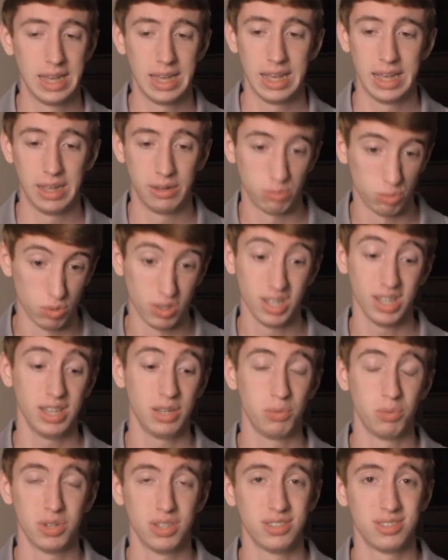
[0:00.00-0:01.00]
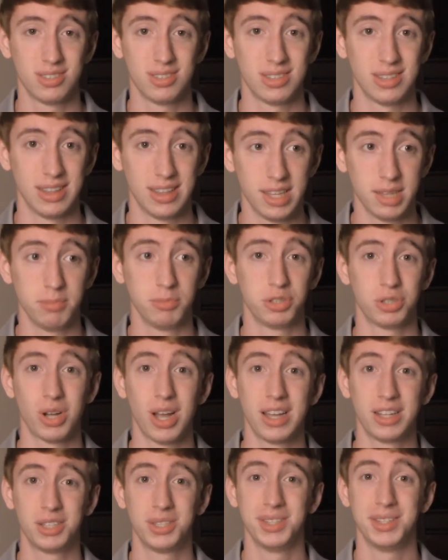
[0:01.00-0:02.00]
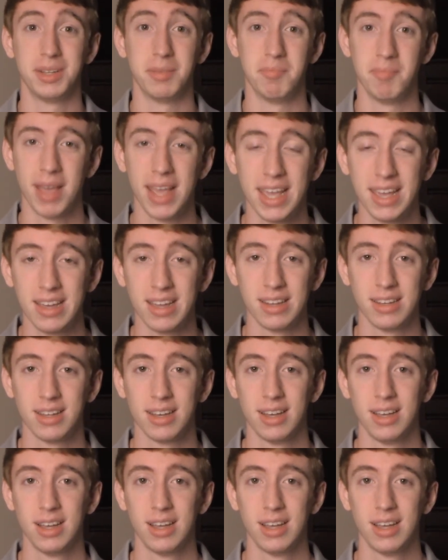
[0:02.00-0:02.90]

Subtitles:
and really was them trying to demand